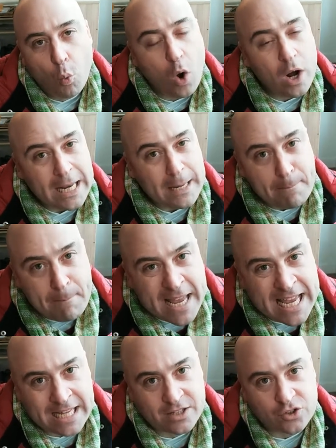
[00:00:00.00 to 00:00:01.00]
What it
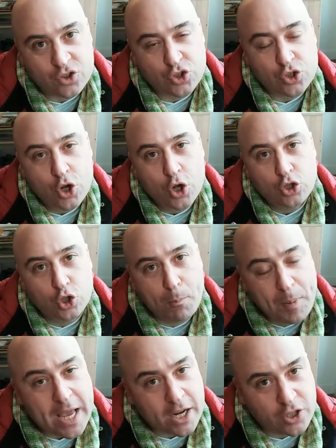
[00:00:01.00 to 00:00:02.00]
means
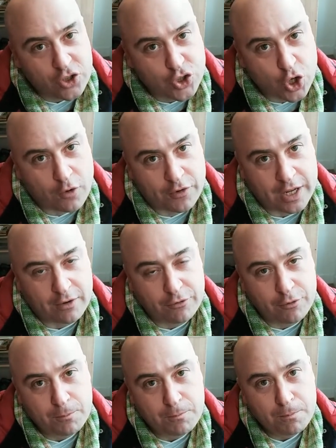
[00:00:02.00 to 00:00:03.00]
to be a
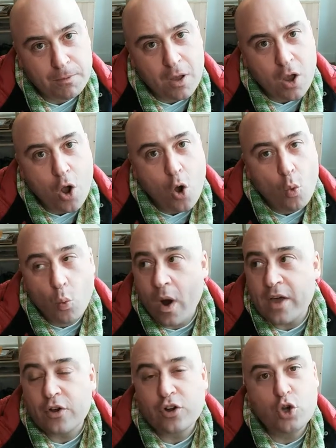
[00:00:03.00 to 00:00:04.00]
conservative,
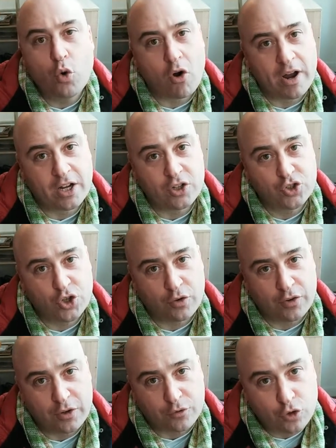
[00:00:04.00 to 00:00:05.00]
whether you are a
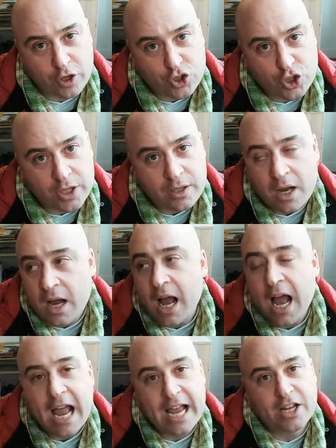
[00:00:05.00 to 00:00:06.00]
conservative Christian,
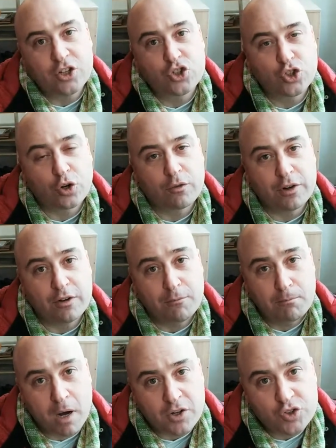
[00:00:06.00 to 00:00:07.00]
a conservative
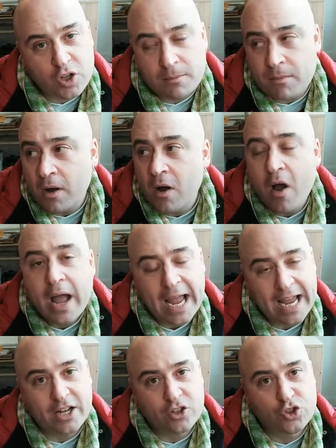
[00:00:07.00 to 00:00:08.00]
Muslim,
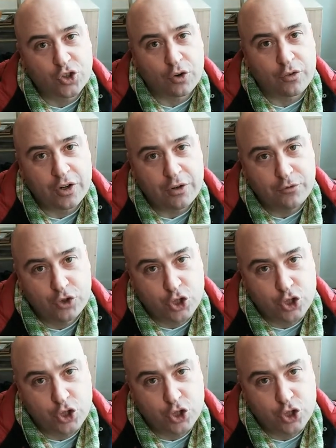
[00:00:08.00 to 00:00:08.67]
a conservative